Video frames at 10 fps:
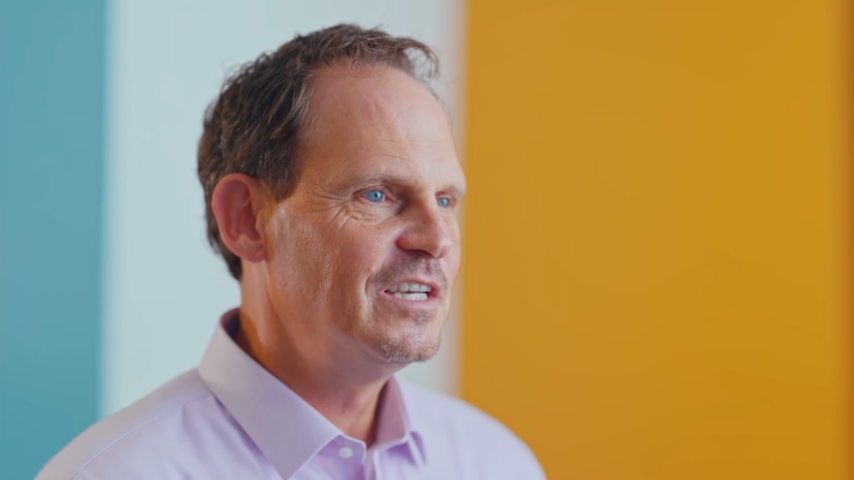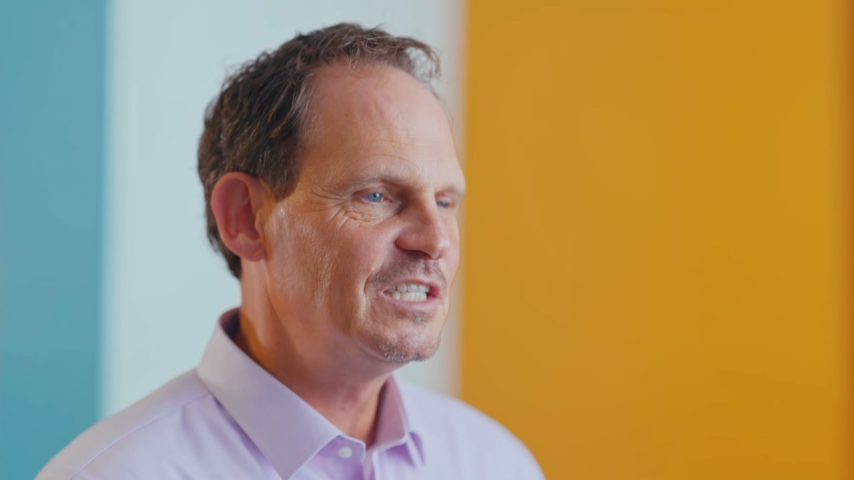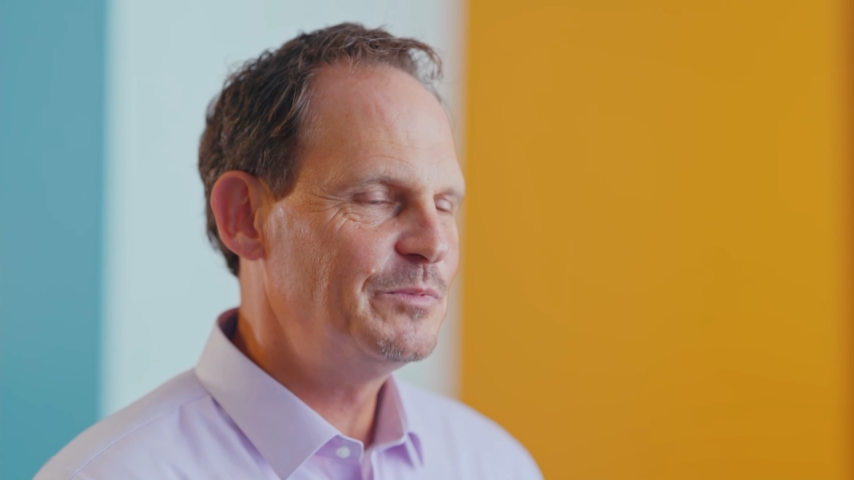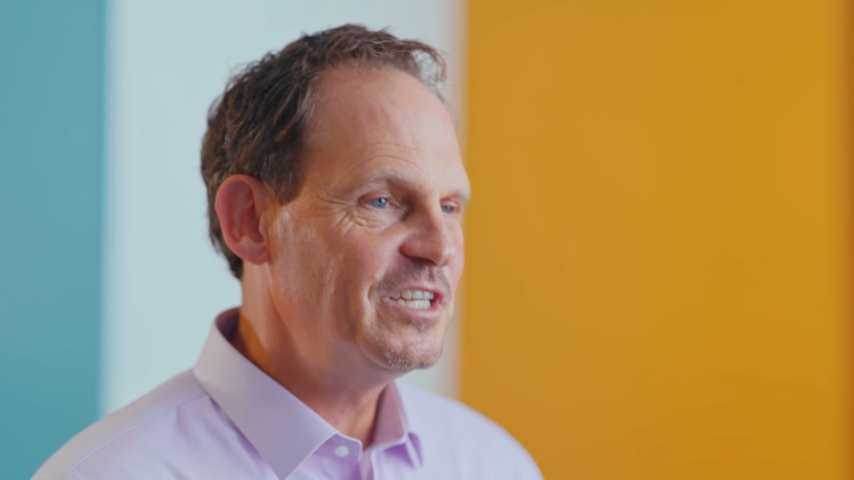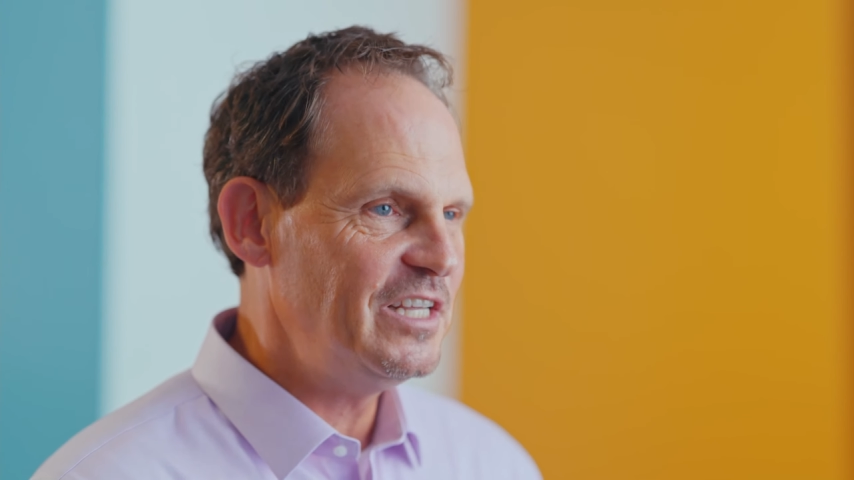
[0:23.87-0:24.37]

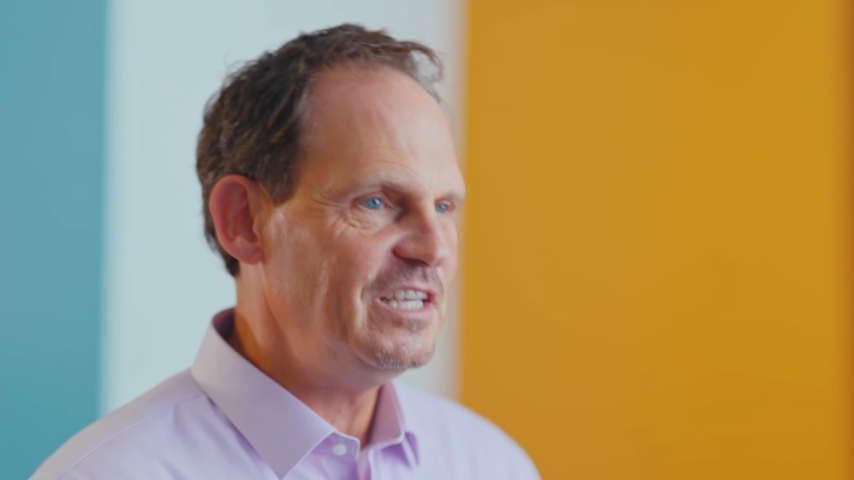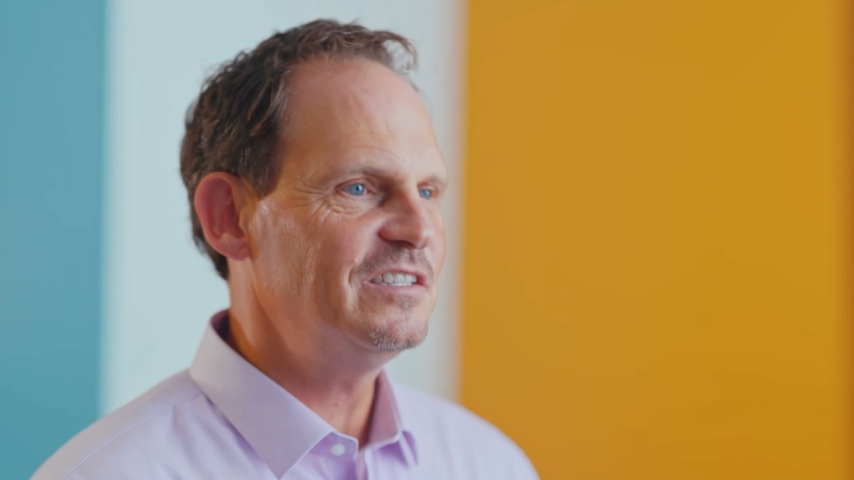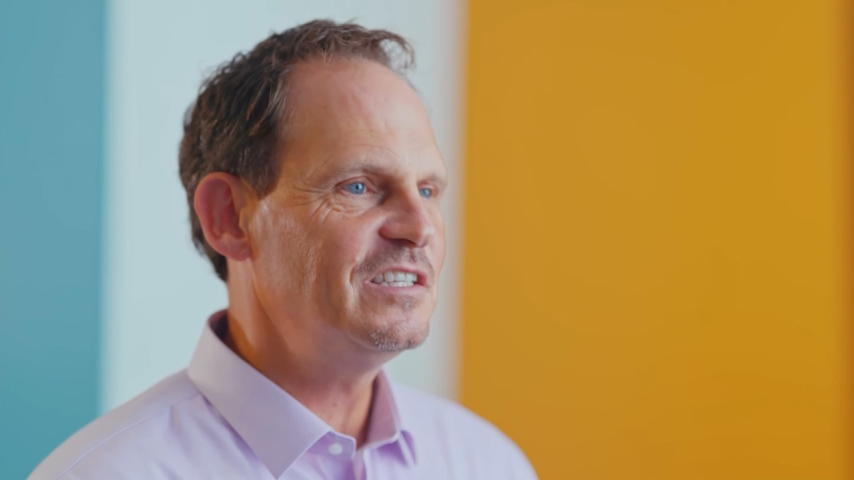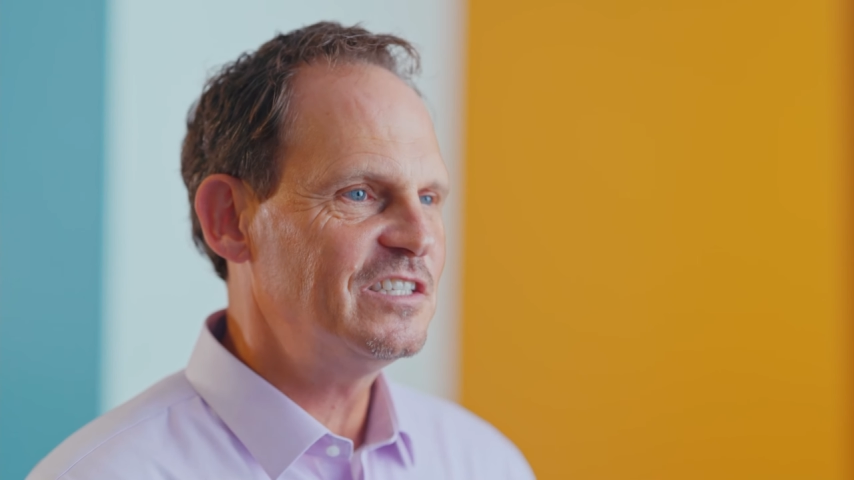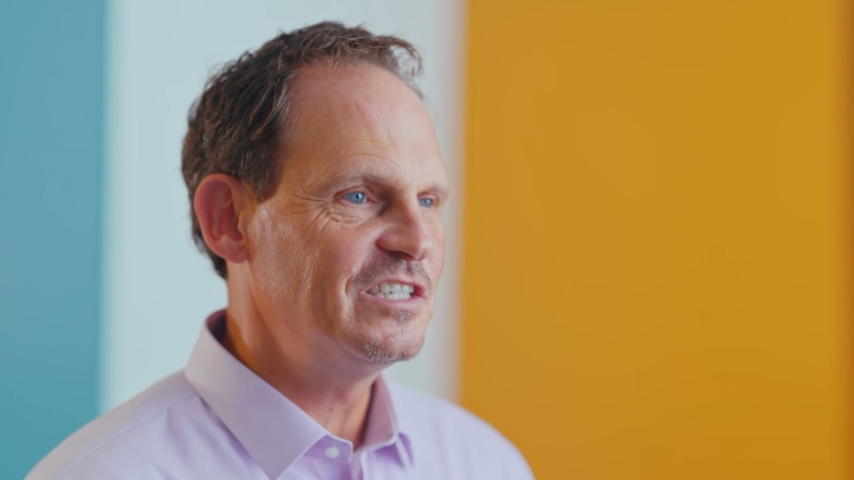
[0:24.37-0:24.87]
It's been an
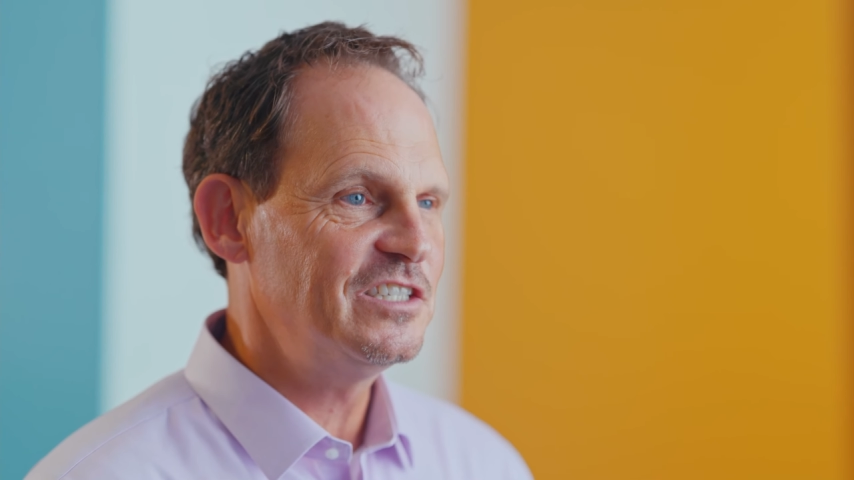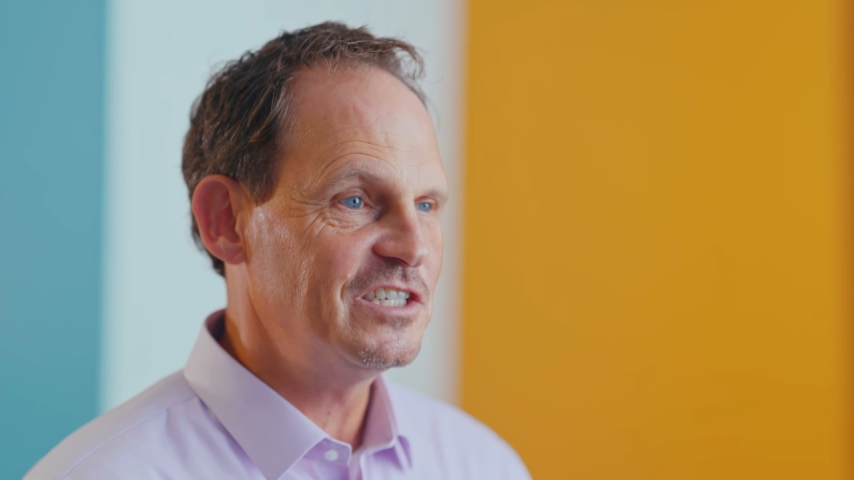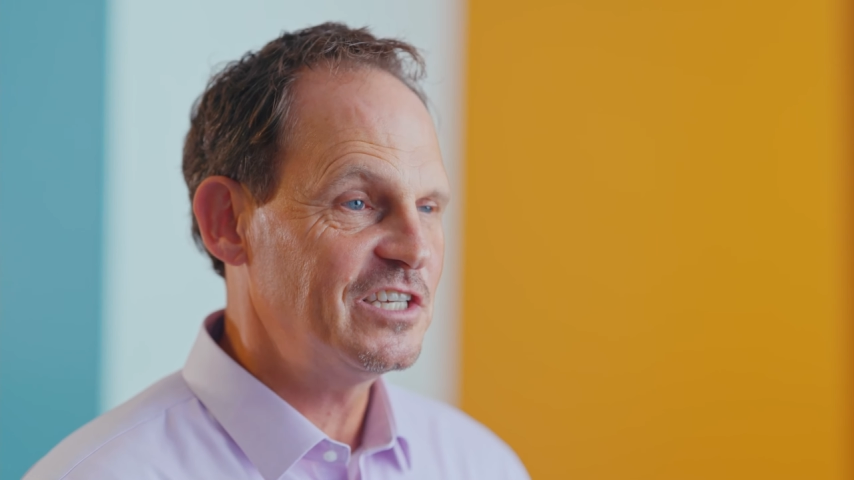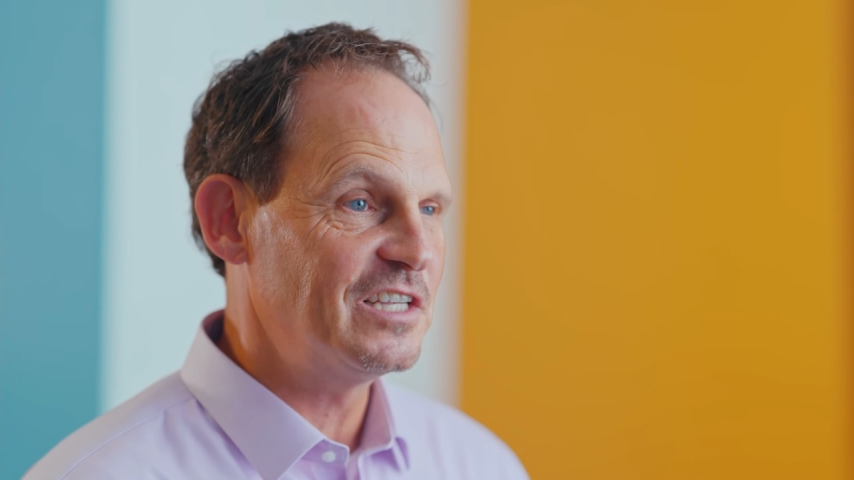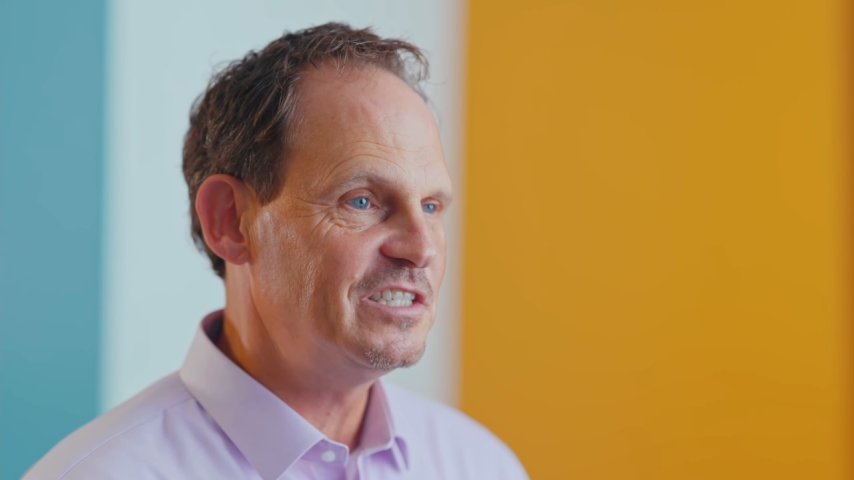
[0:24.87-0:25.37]
easy decision
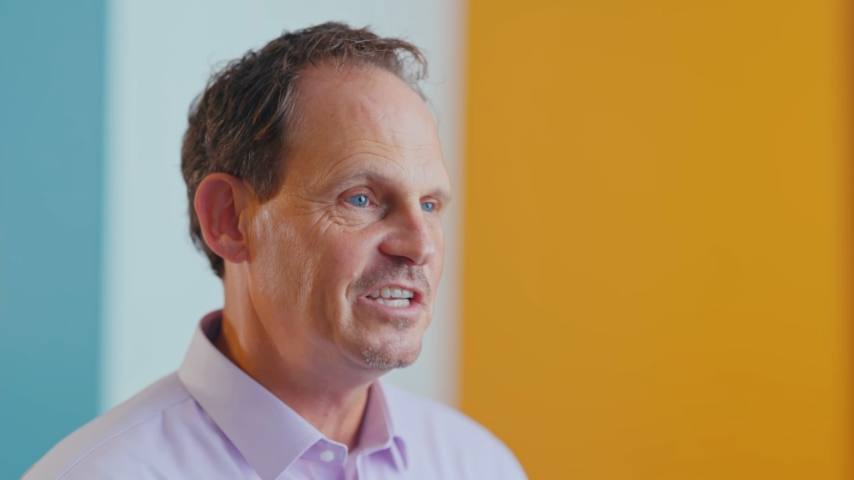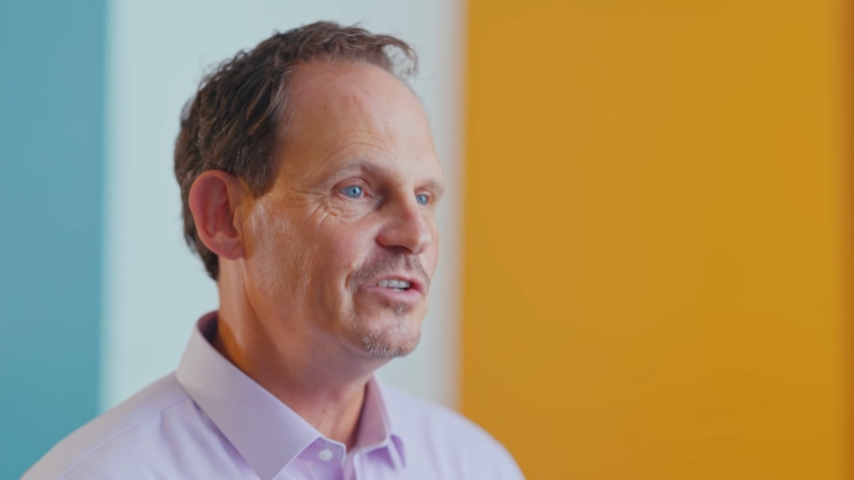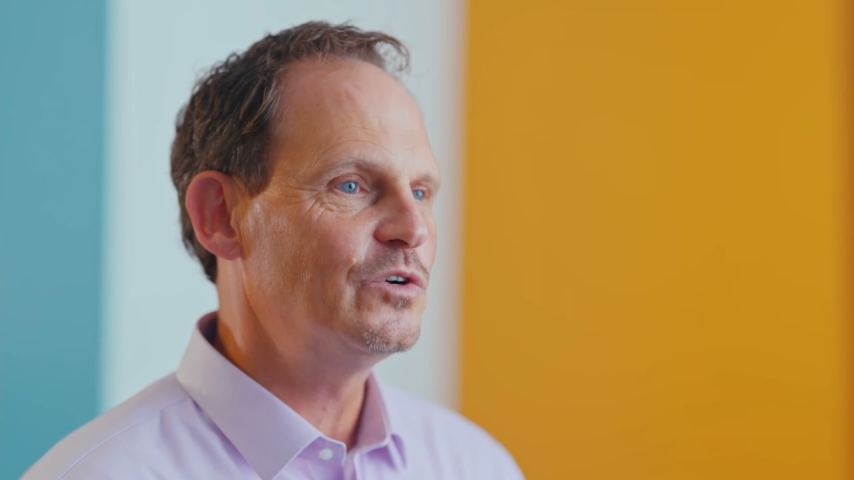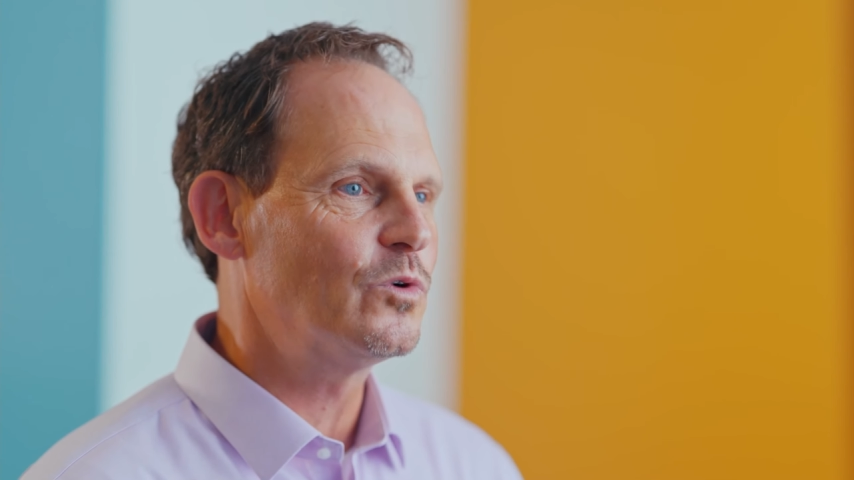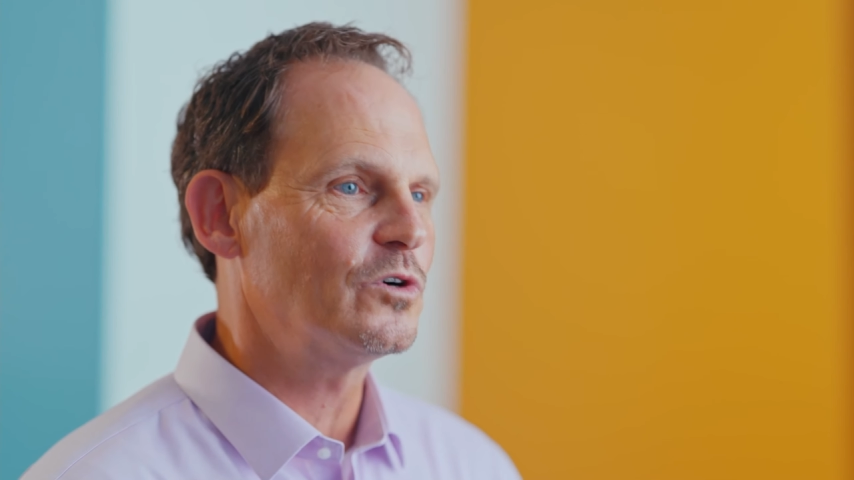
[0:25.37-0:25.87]
to
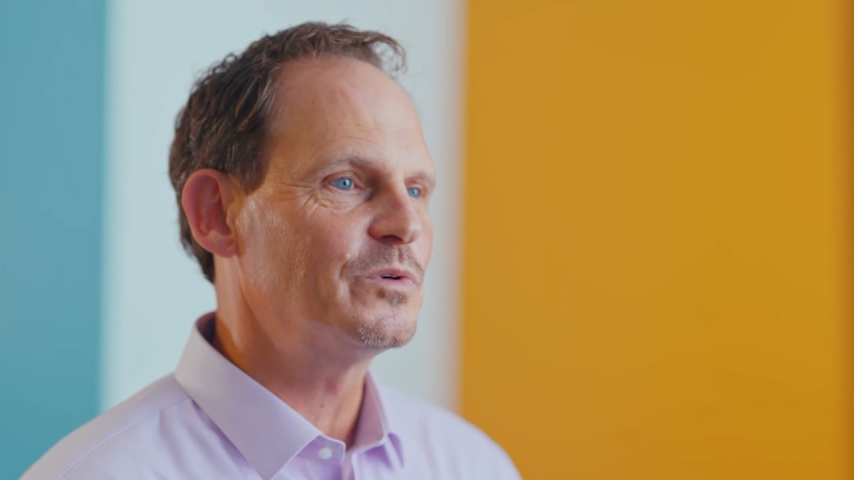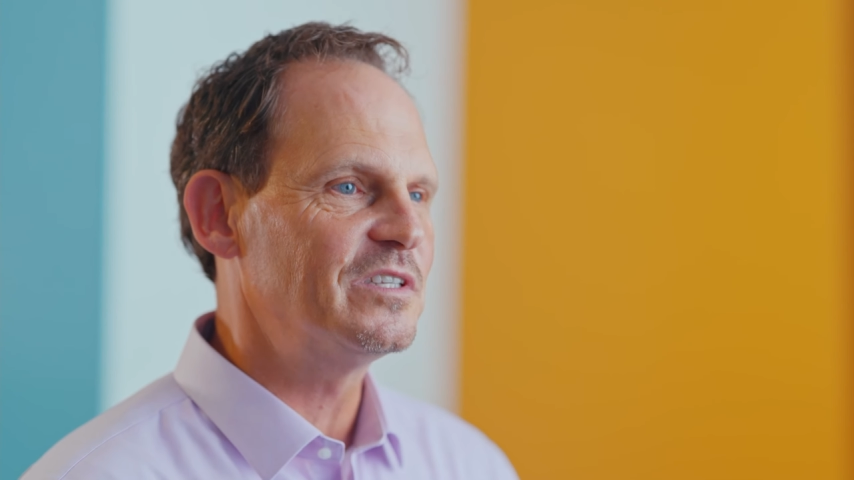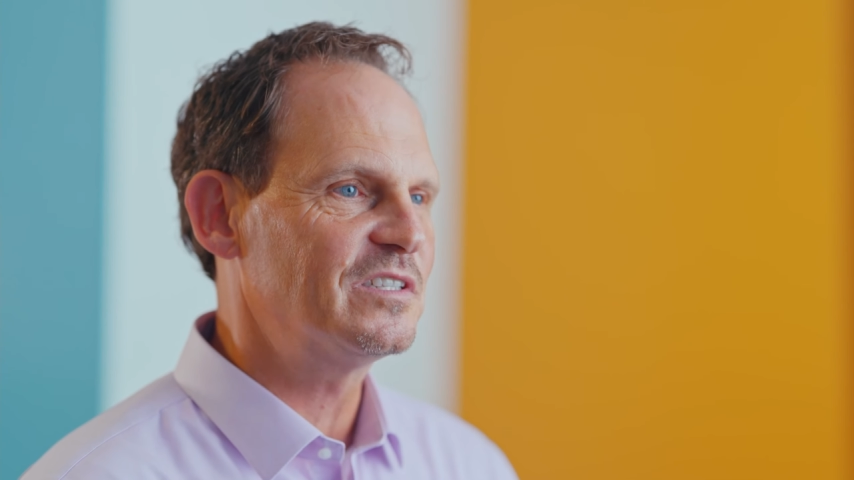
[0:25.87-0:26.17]
continue to work with